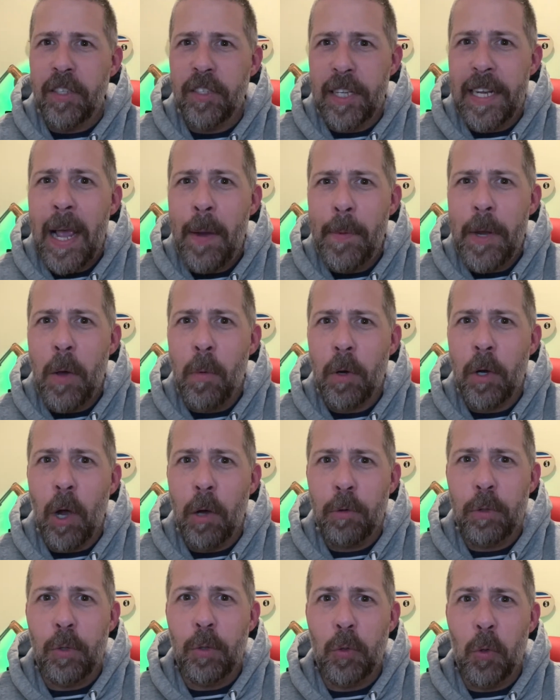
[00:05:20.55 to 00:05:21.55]
now we know what
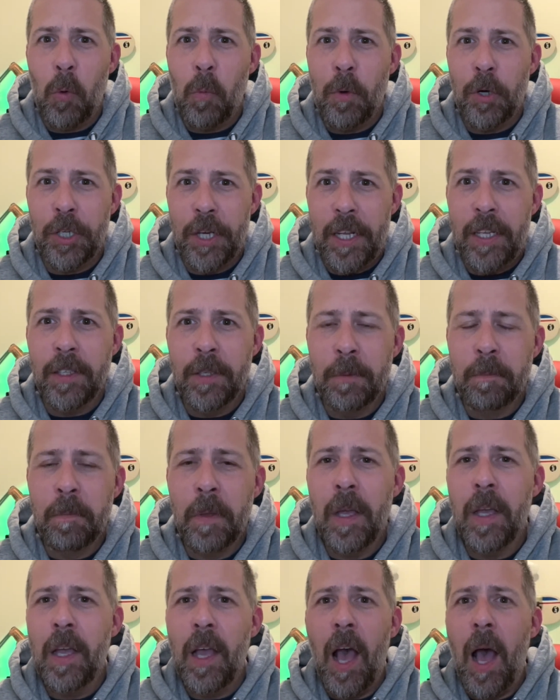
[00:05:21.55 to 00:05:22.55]
coastal saltbush is.
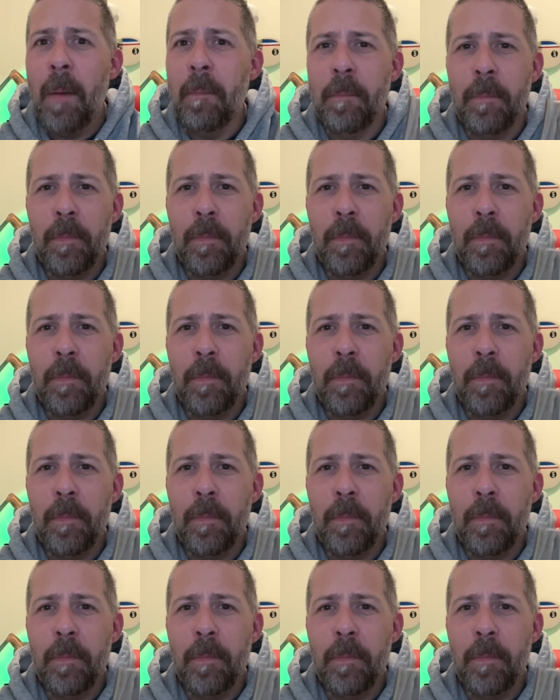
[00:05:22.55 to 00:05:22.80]
I